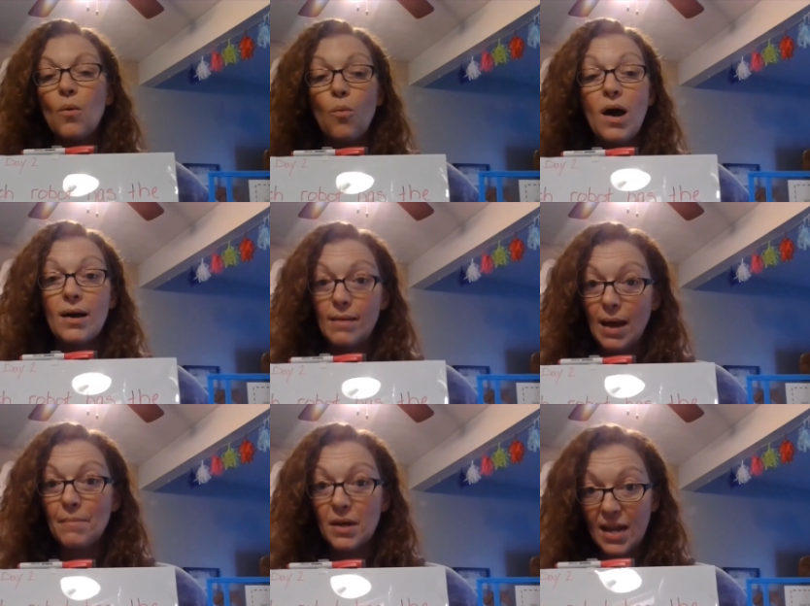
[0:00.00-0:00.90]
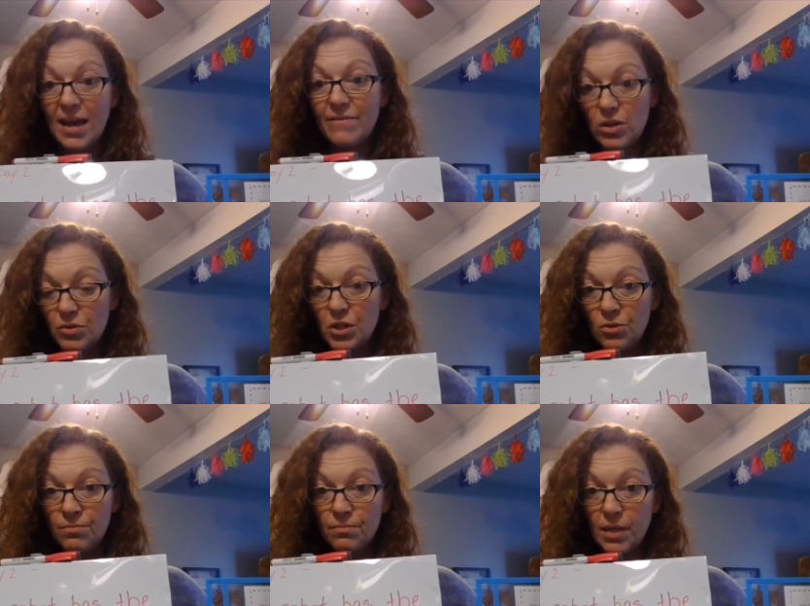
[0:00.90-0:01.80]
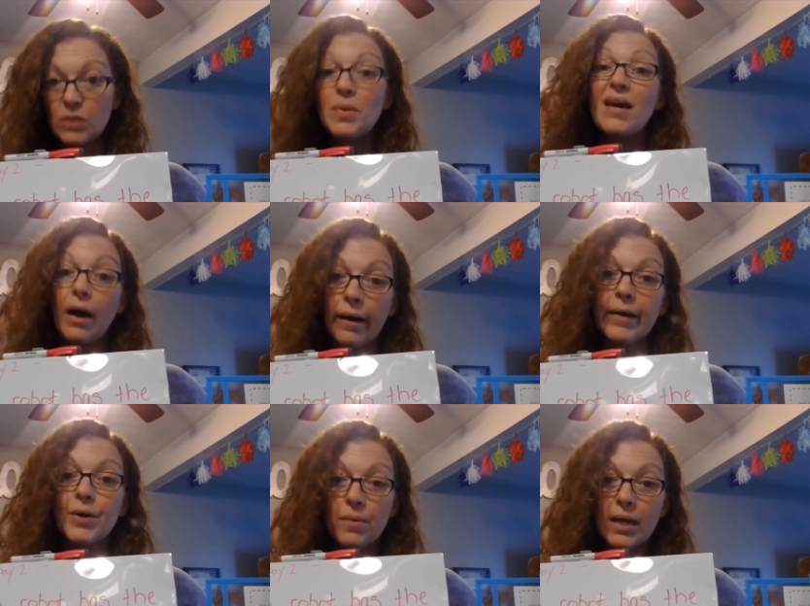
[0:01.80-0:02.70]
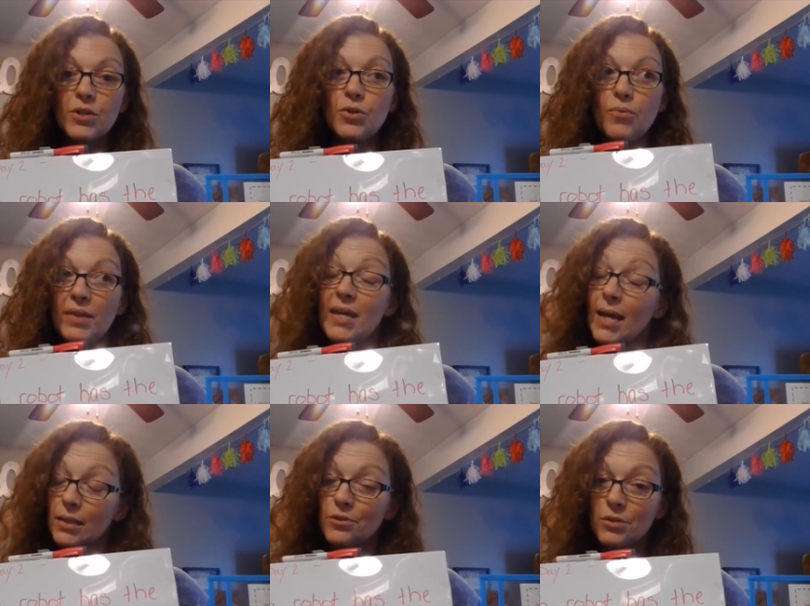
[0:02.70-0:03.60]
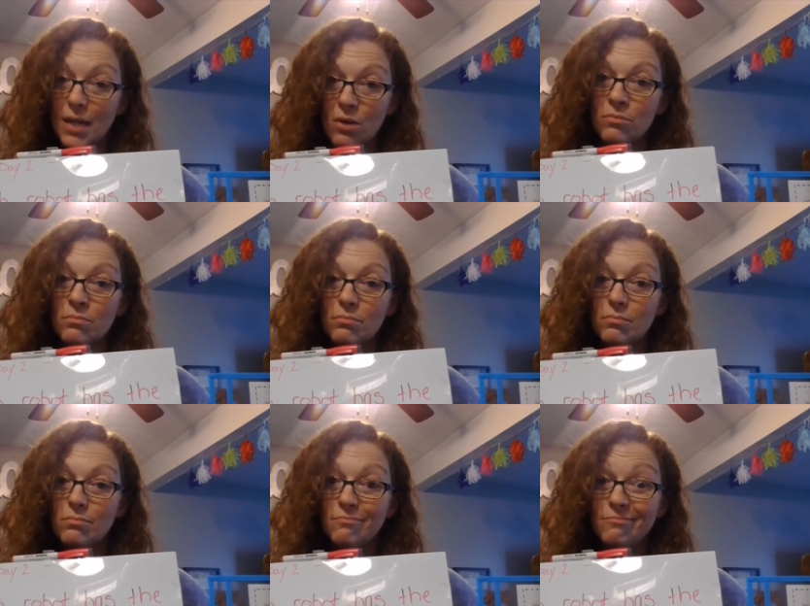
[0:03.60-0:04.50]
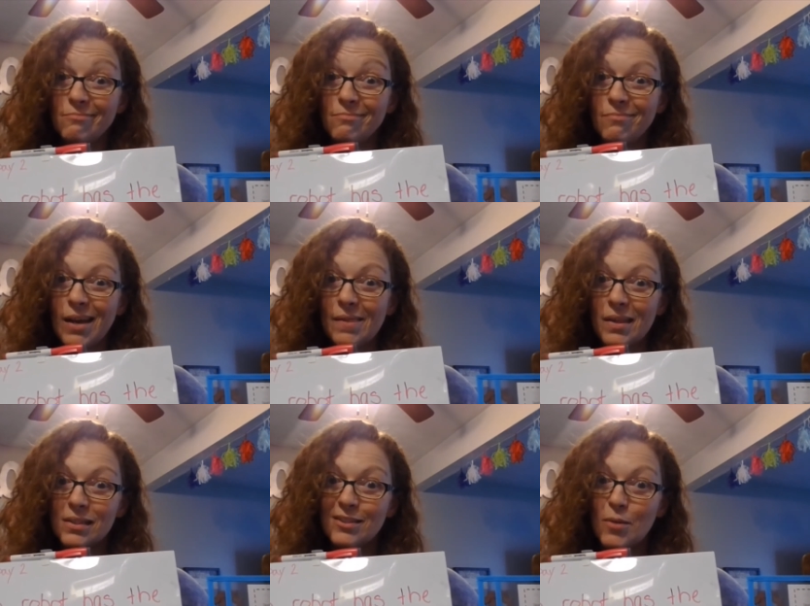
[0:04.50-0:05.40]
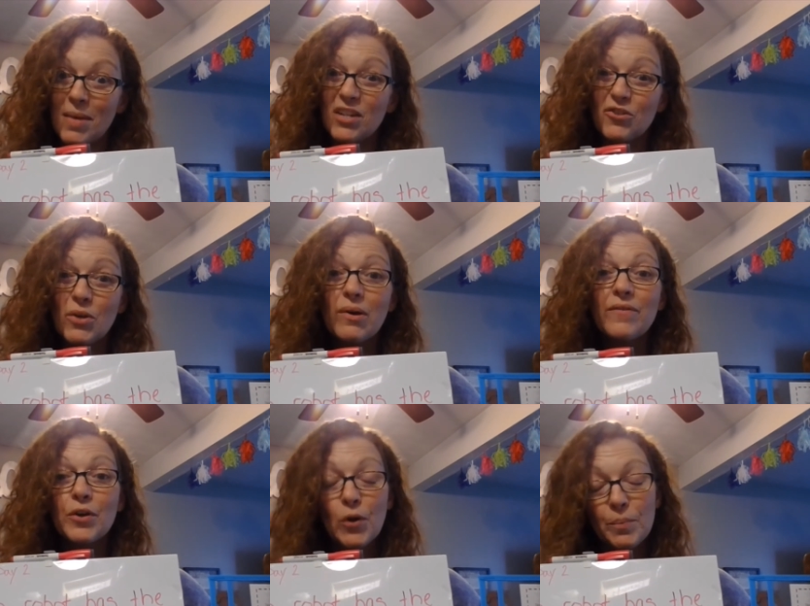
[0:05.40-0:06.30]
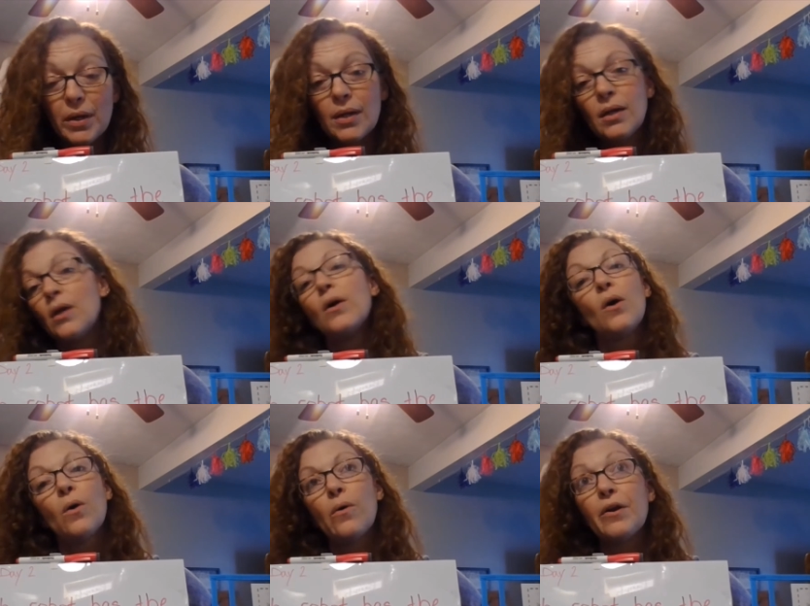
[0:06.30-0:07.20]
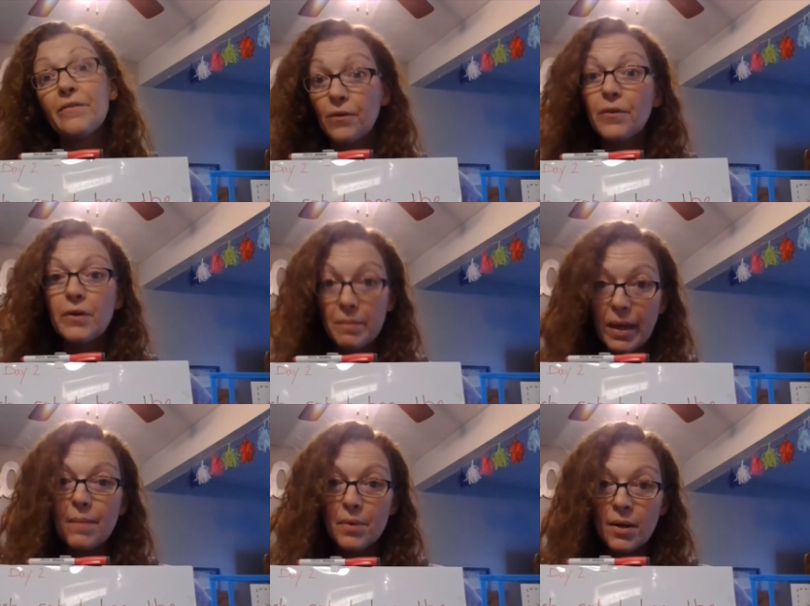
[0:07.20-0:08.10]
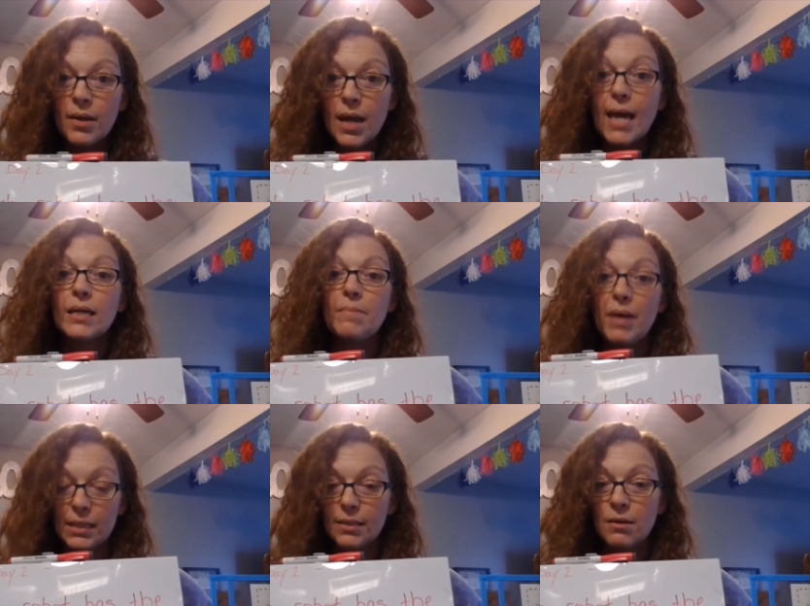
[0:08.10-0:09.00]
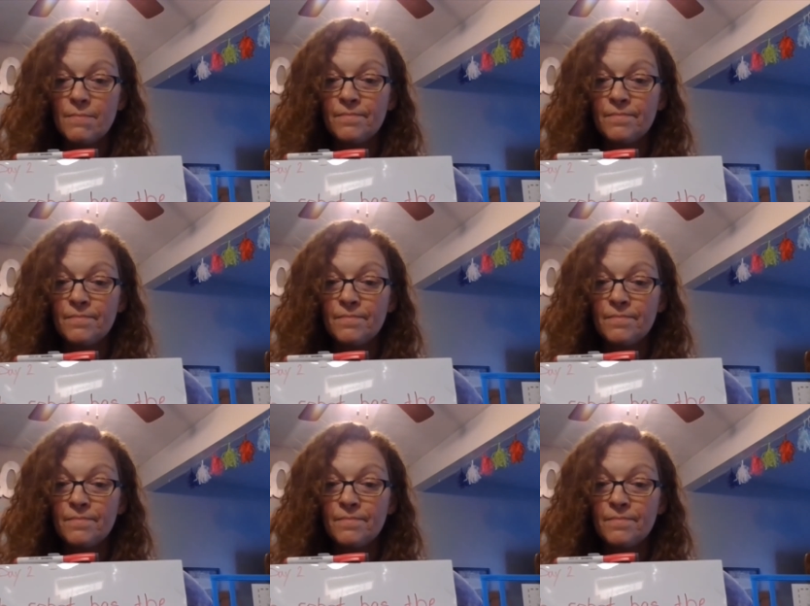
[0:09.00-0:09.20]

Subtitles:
What I'm going to have you do is we are going to write the answers down on this. So make sure you have your notebook or your folder and paper and a pencil.